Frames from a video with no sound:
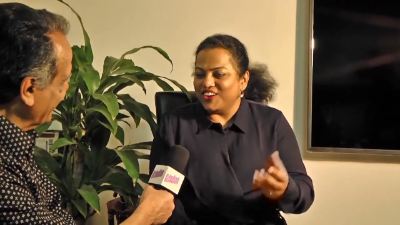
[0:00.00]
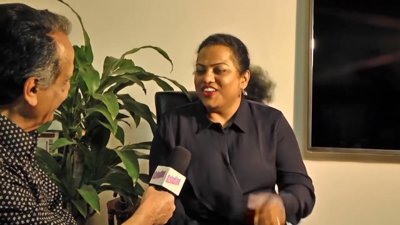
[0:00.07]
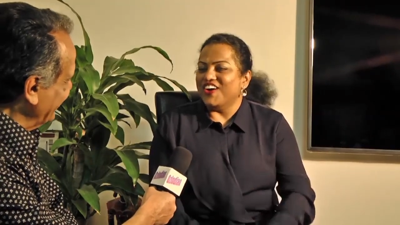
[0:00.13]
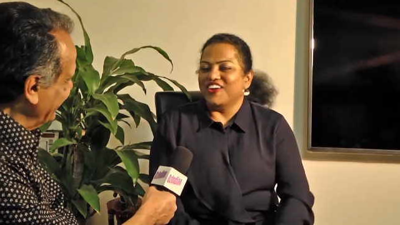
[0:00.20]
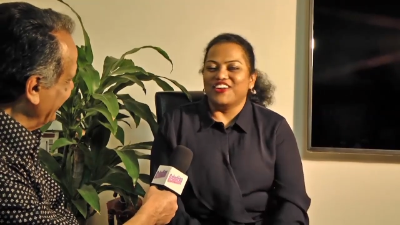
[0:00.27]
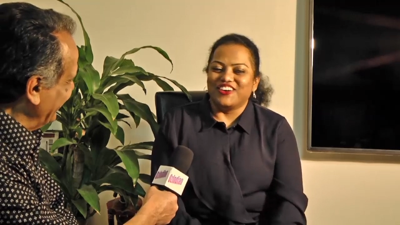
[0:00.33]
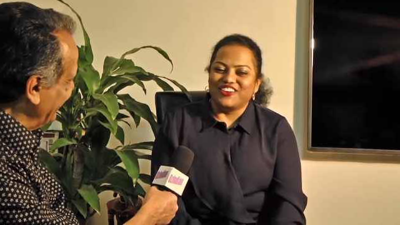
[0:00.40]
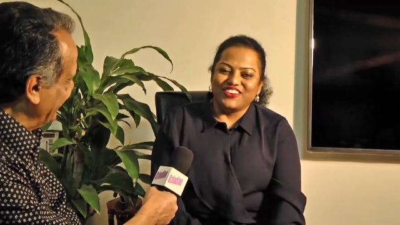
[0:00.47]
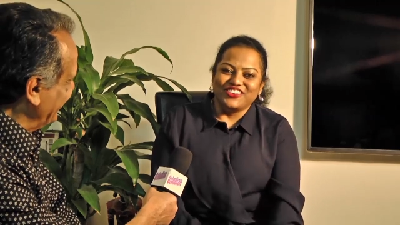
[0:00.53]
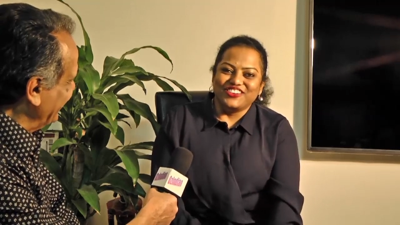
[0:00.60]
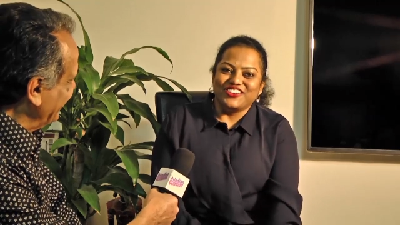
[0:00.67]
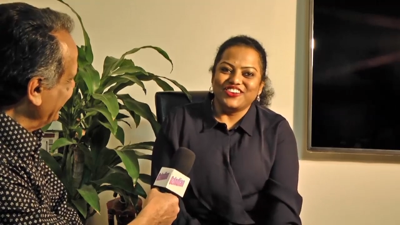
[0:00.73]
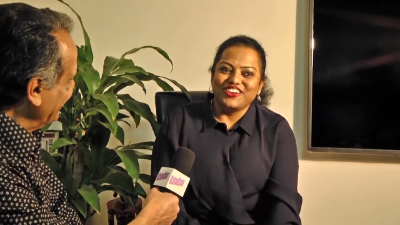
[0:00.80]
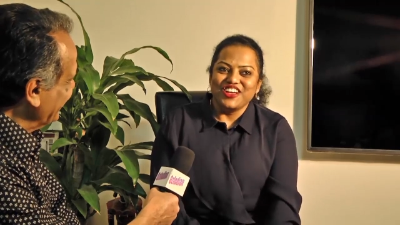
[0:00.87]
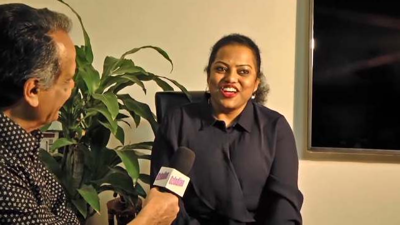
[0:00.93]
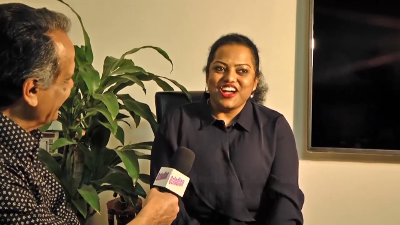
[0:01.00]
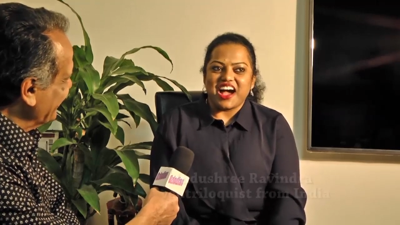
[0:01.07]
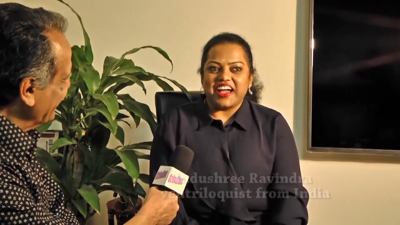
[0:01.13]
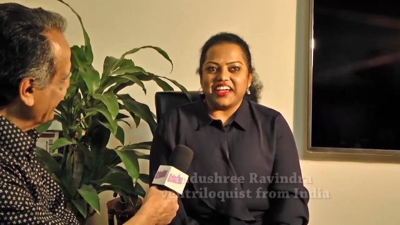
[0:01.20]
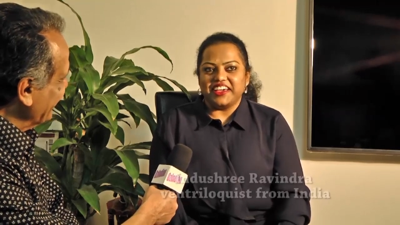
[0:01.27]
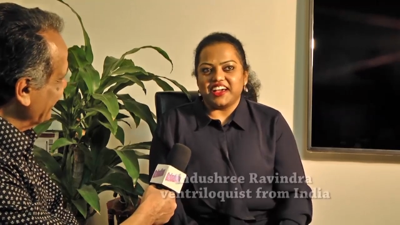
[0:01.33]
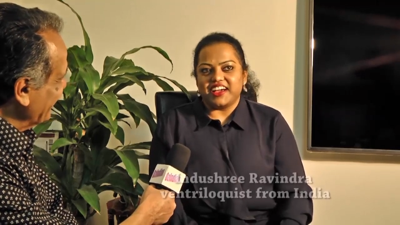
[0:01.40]
Speaker 1: oh, no, no, no.
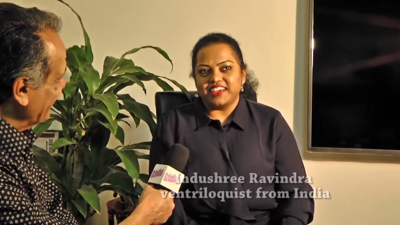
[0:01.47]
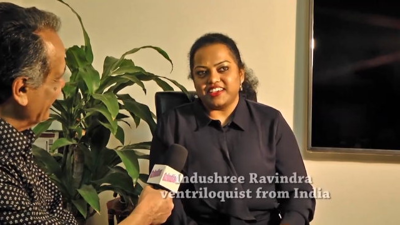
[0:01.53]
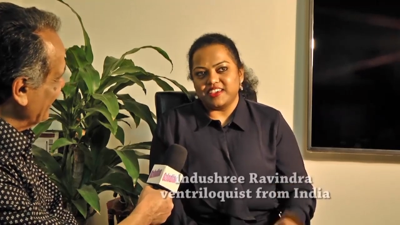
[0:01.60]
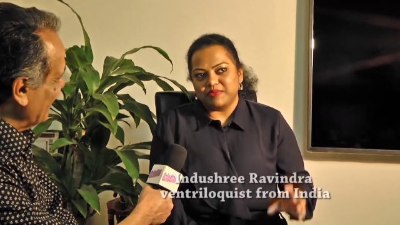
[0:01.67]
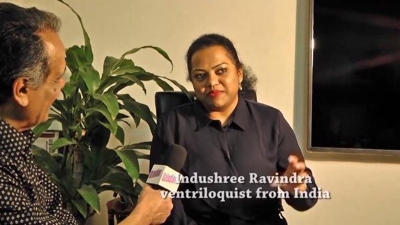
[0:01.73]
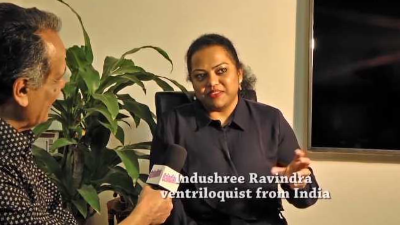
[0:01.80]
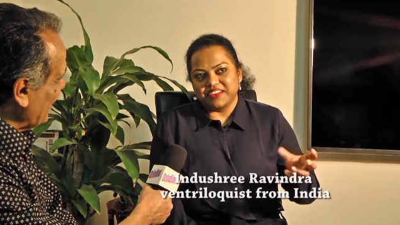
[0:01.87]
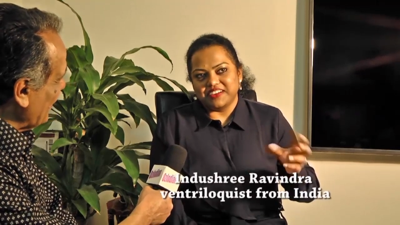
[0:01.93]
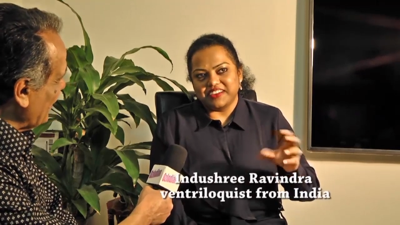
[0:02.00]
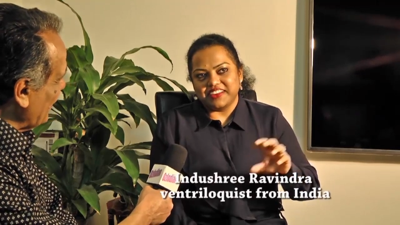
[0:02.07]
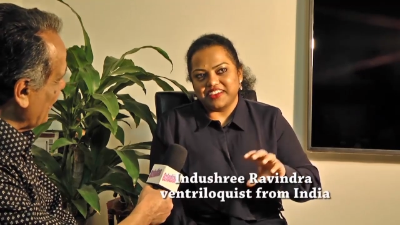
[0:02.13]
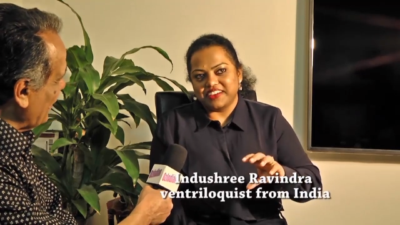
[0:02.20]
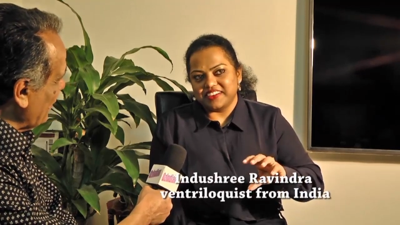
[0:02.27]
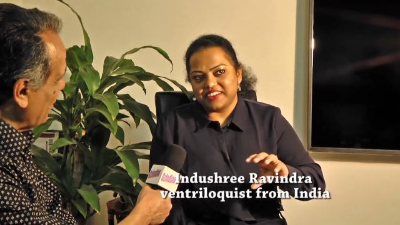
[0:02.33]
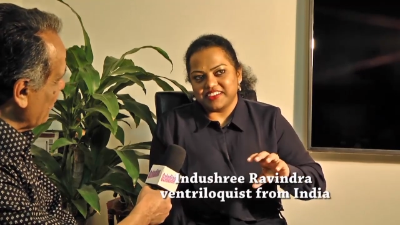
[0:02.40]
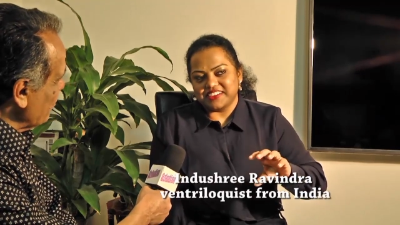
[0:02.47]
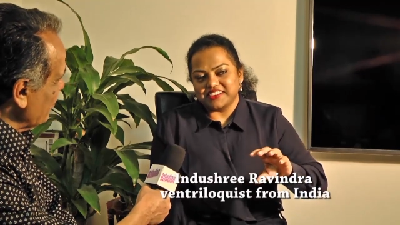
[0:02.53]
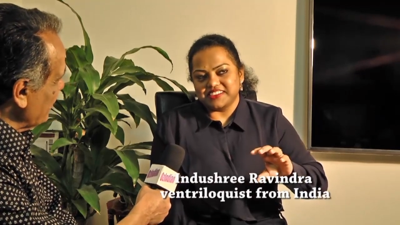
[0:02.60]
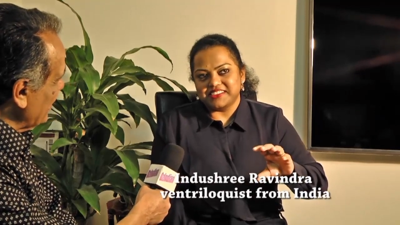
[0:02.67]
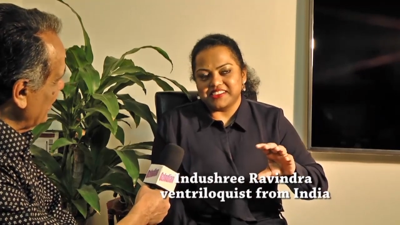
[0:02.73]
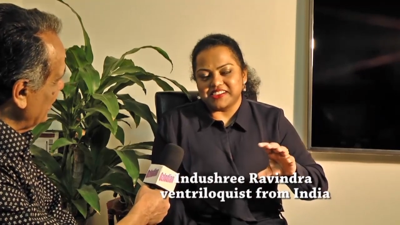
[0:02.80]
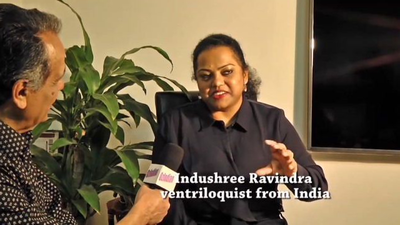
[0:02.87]
I, I keep learning
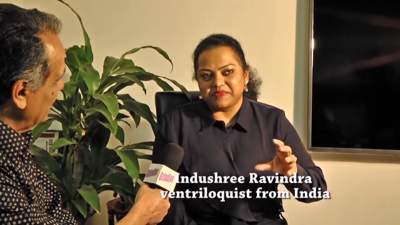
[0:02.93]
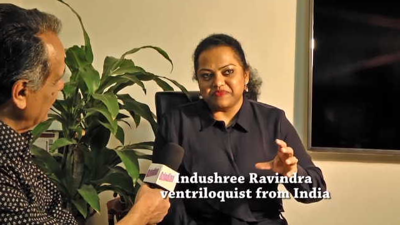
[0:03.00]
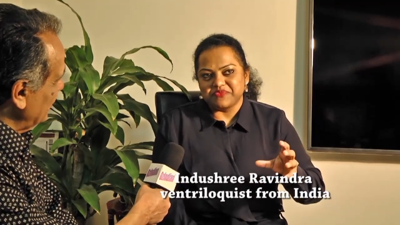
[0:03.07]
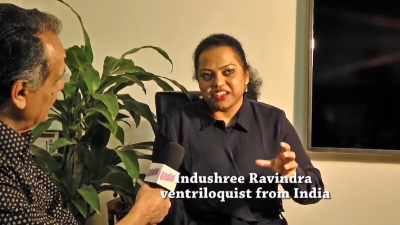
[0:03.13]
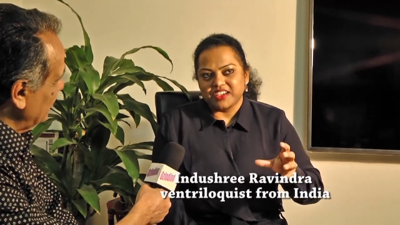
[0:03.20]
and uh,